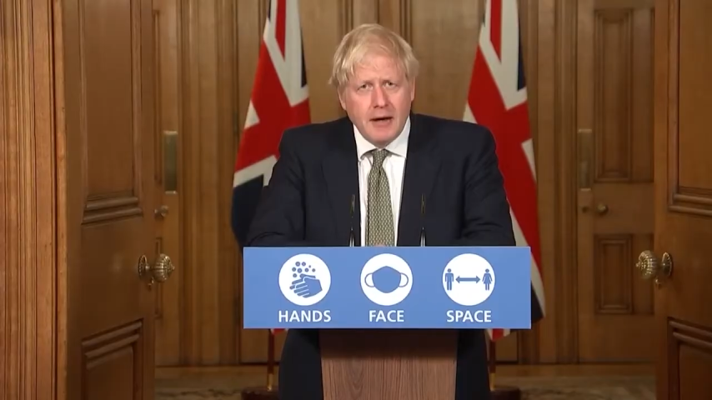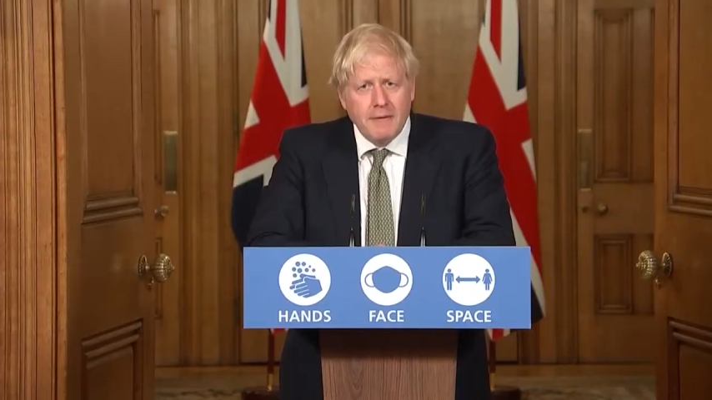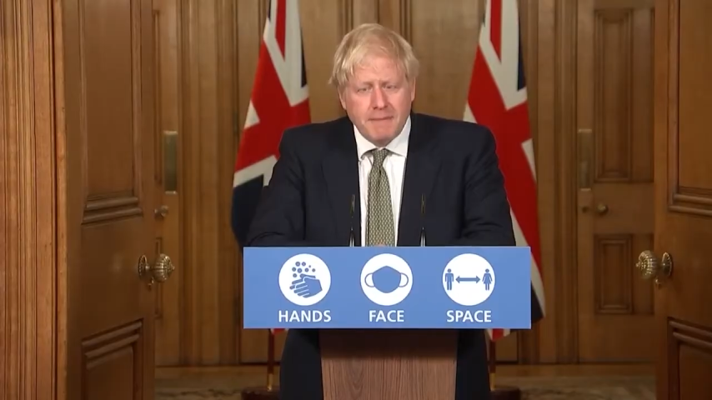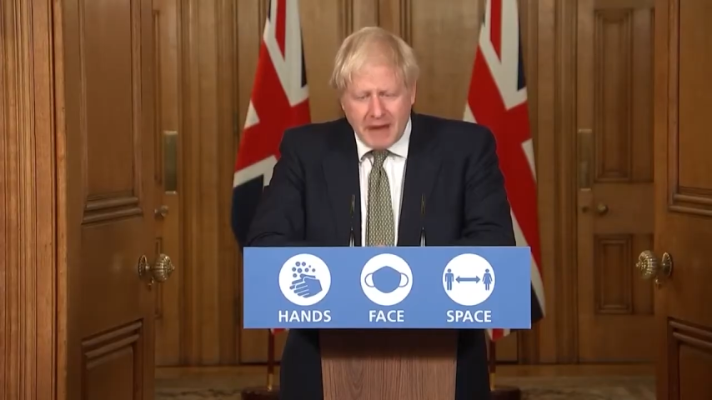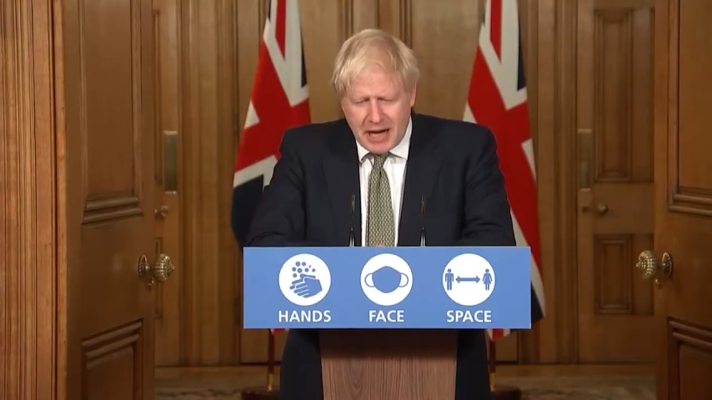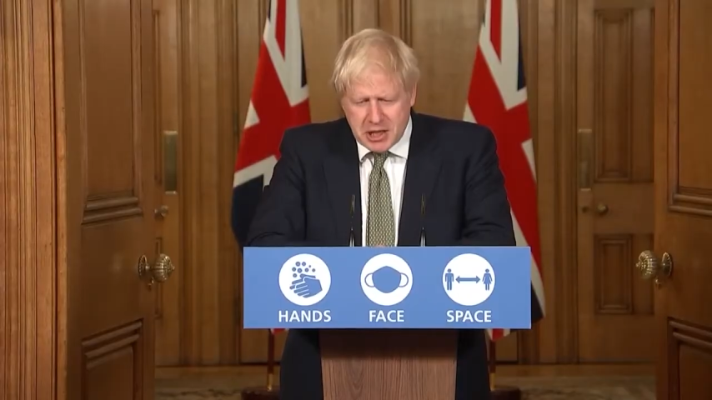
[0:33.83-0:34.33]

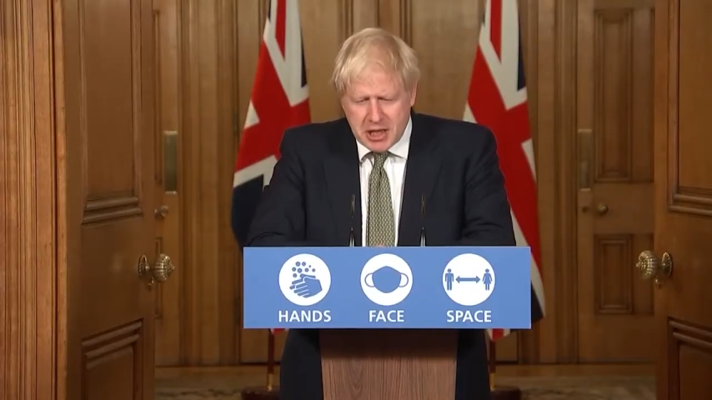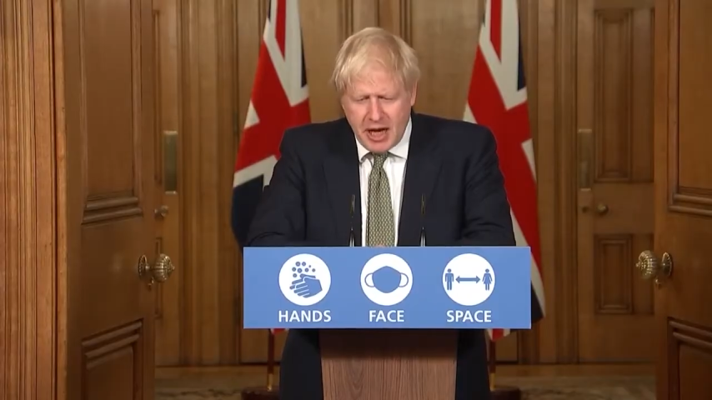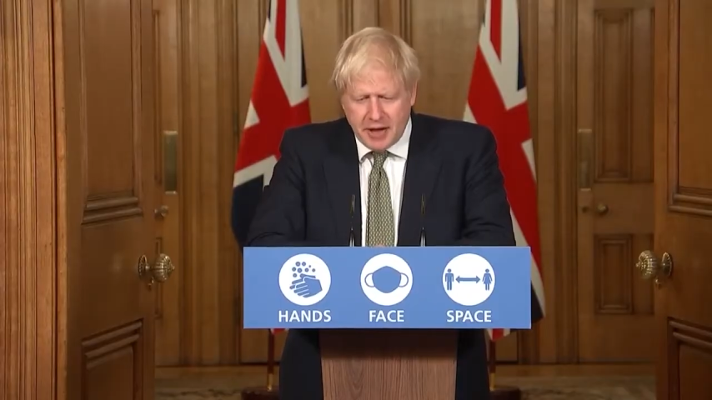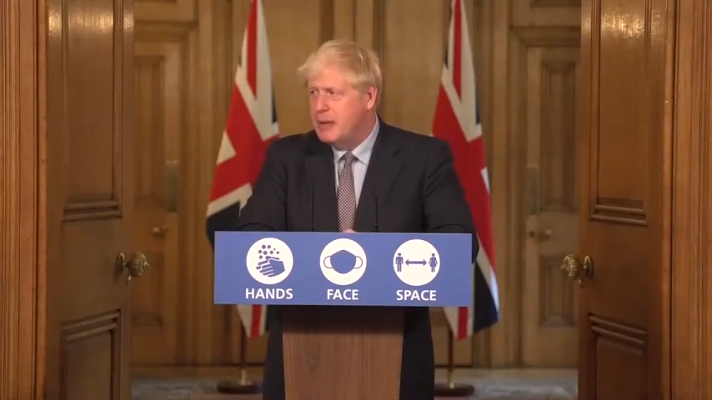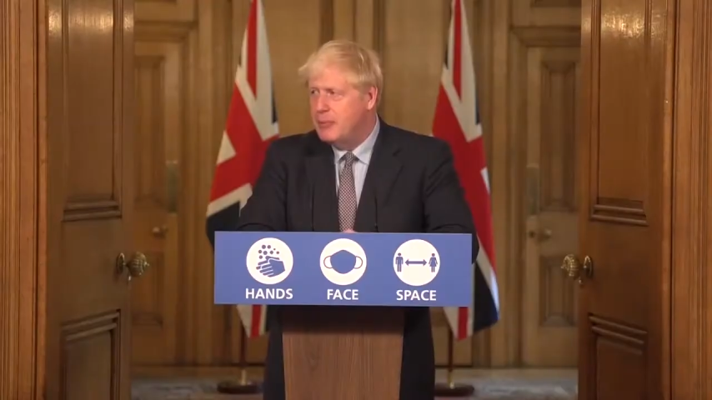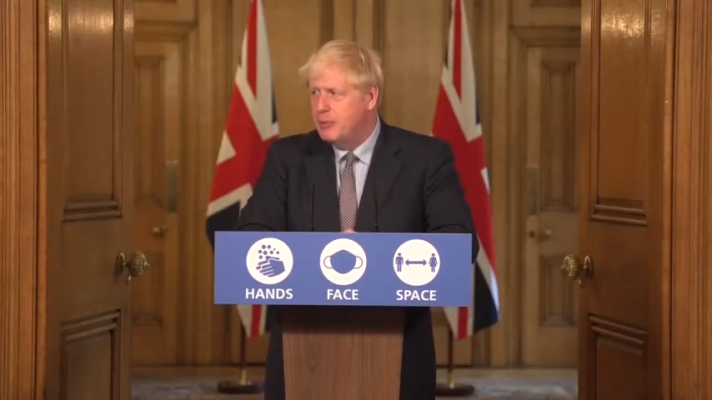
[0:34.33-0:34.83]
flashing
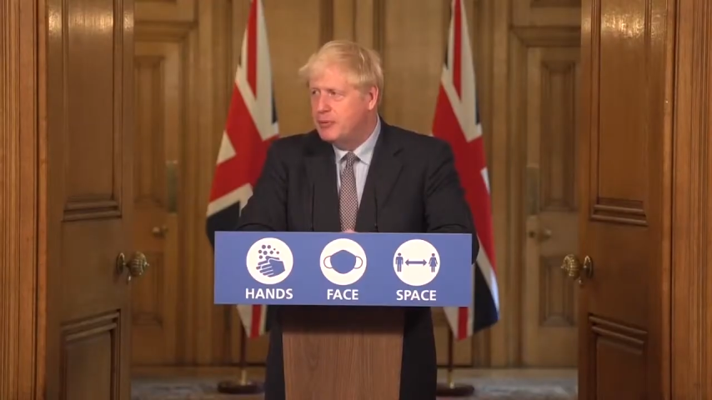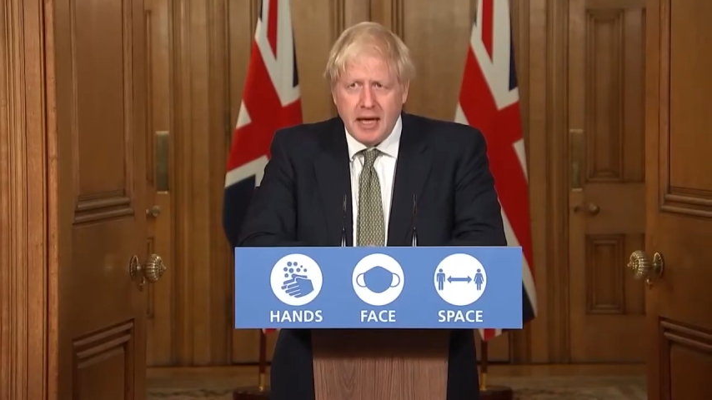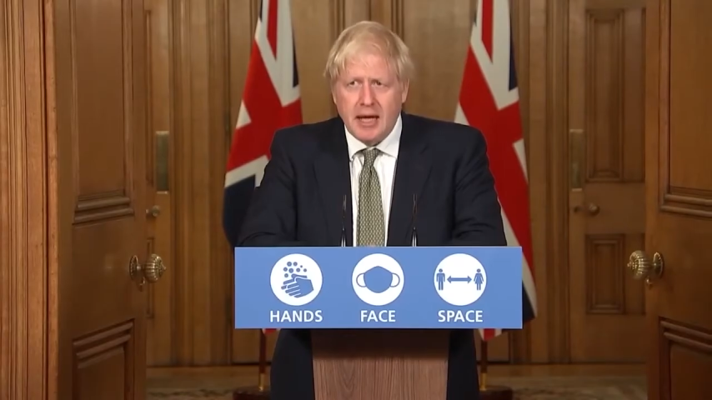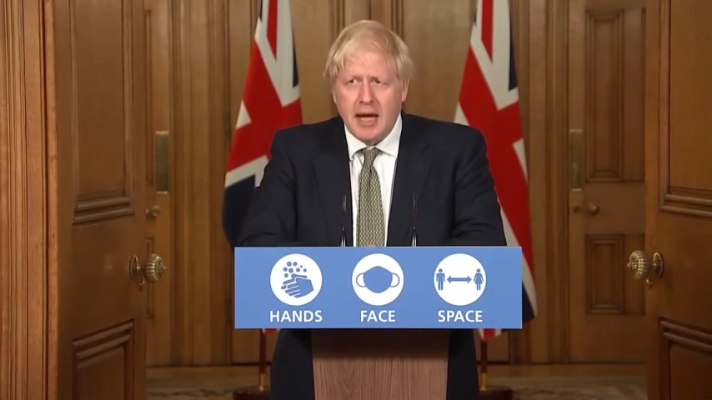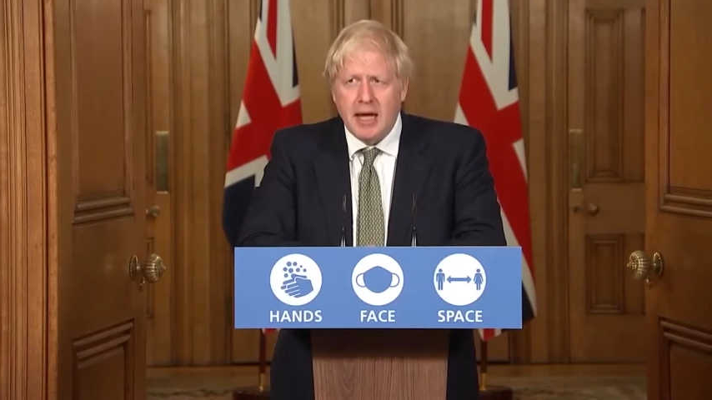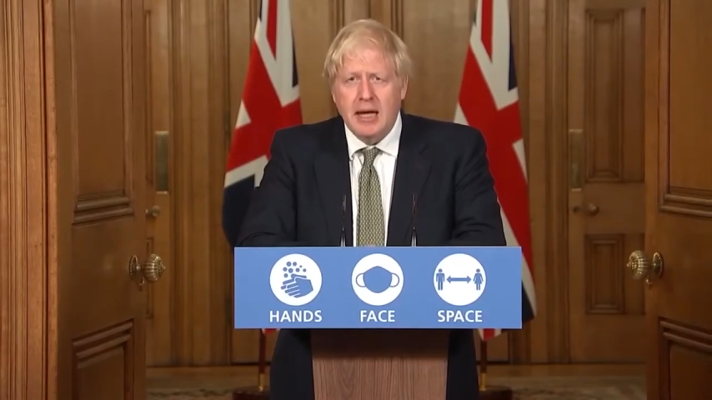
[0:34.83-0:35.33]
at people
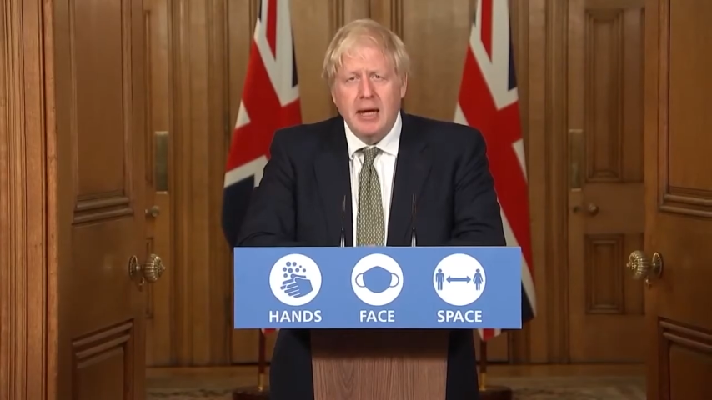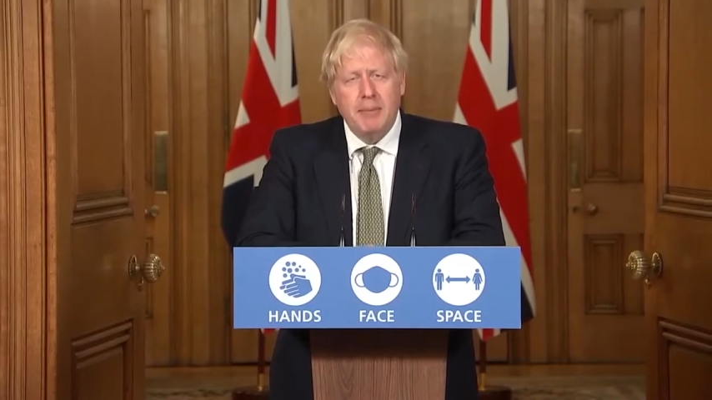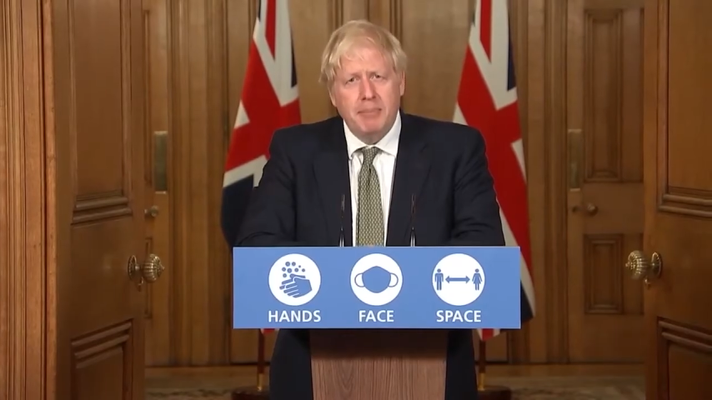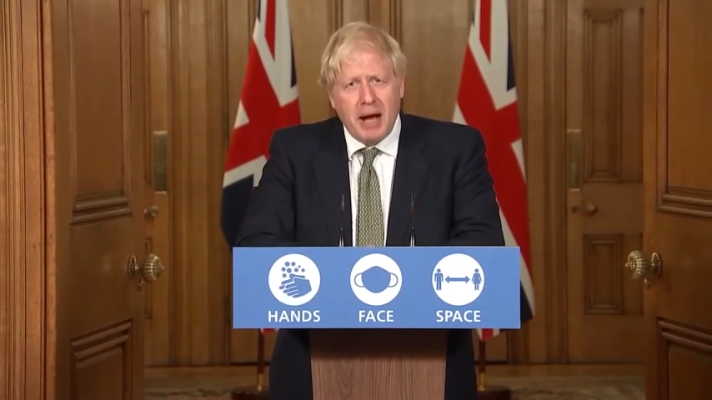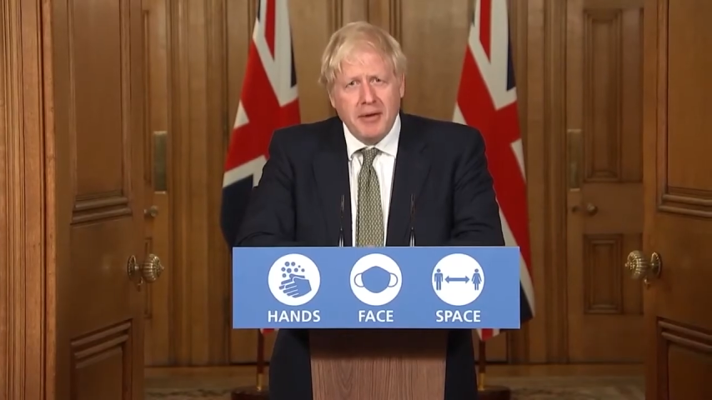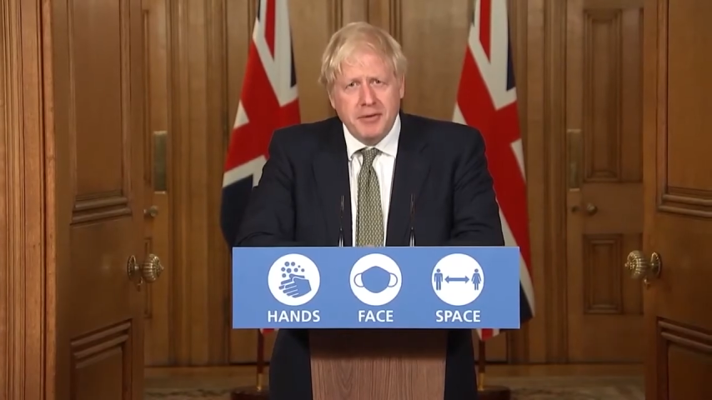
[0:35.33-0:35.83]
in a
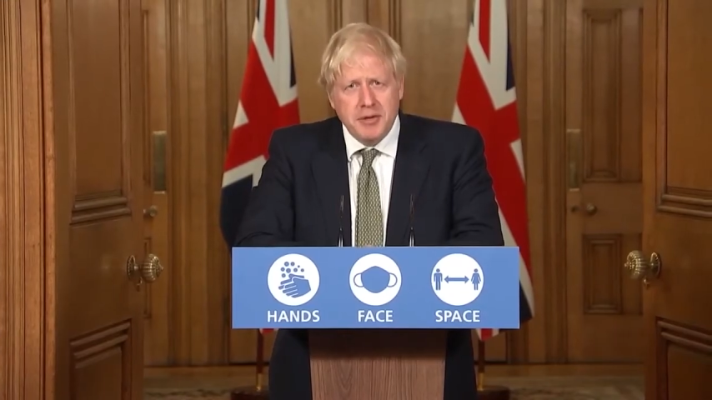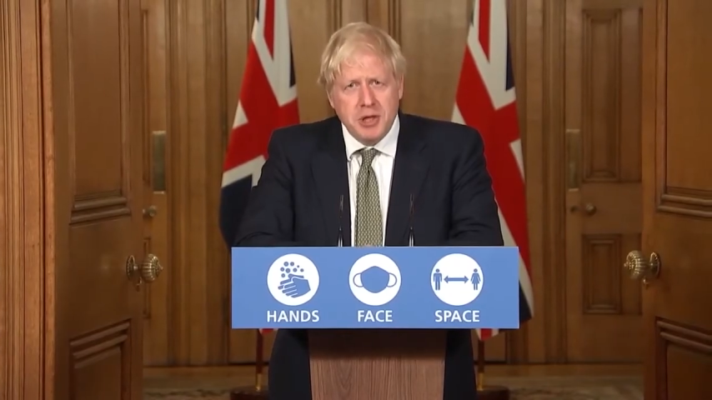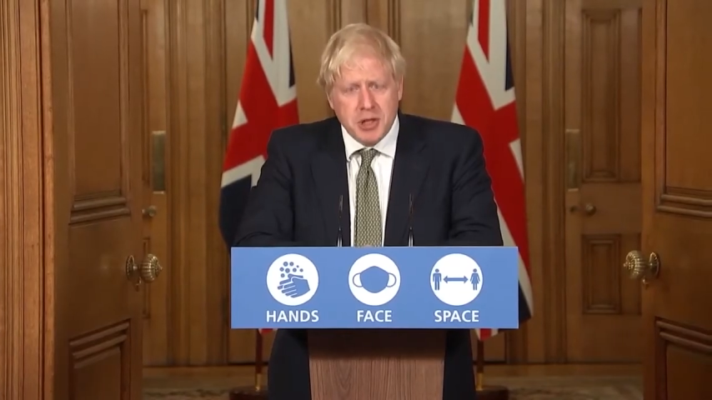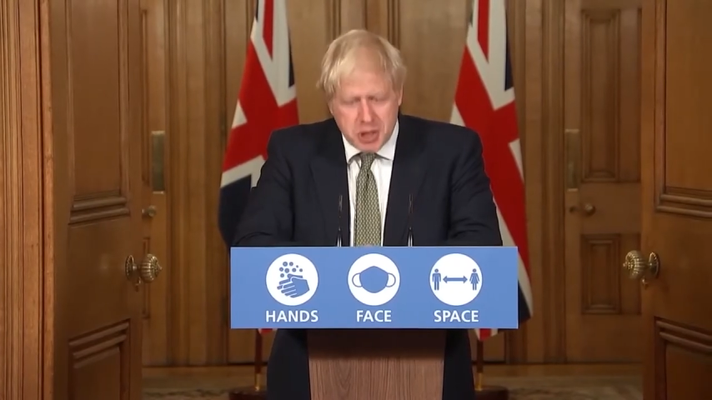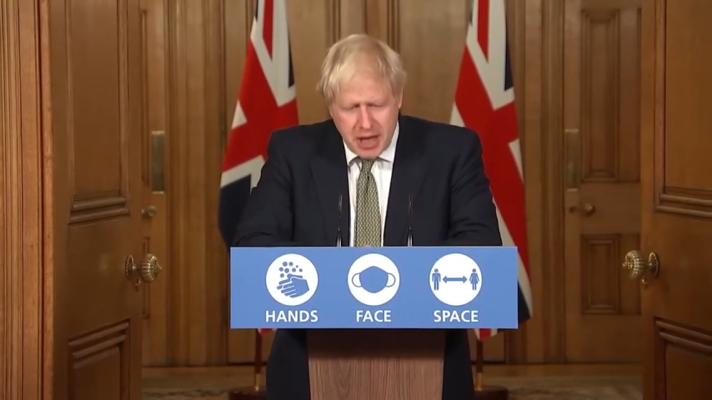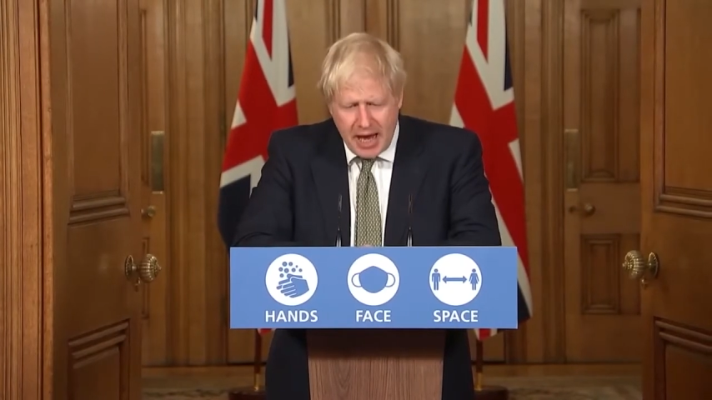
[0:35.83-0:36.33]
passenger
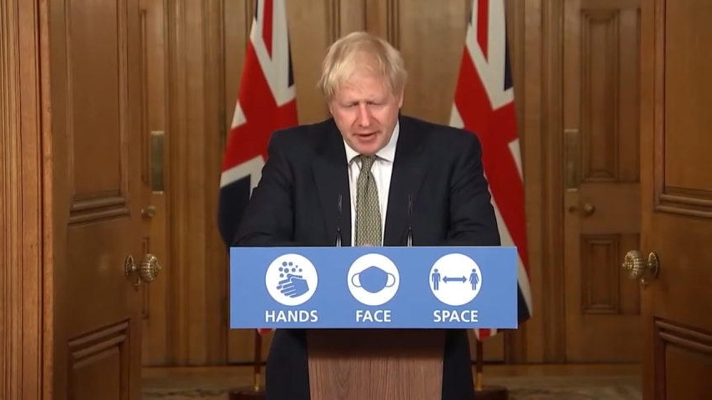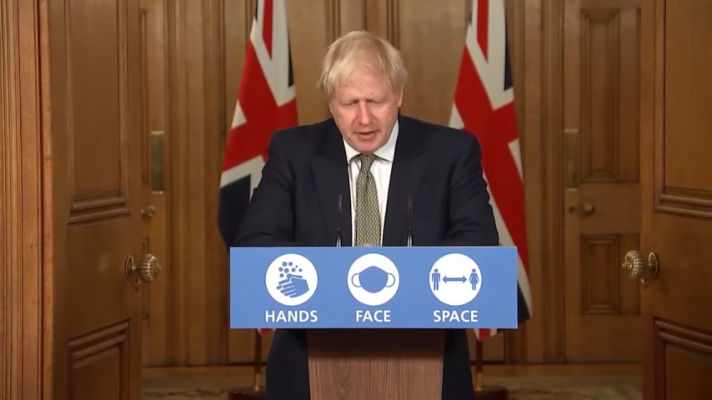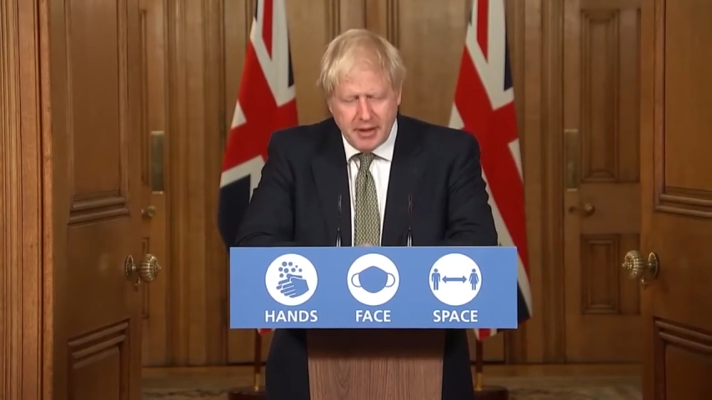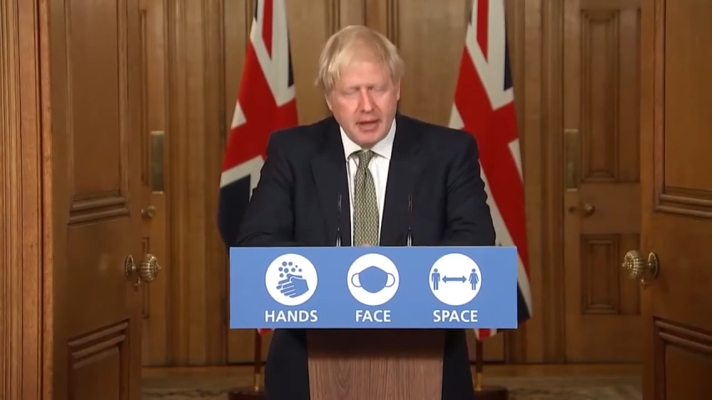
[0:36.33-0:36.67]
jet,